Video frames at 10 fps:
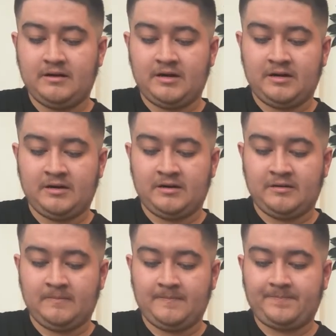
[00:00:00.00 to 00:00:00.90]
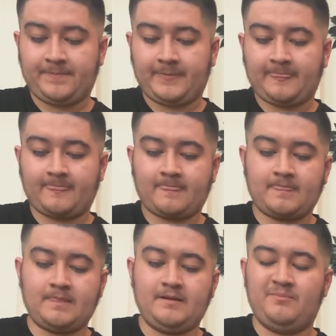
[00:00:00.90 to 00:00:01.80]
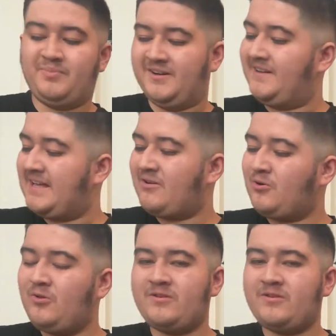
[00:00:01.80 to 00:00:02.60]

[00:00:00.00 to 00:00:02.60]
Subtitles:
Um, but I don't know.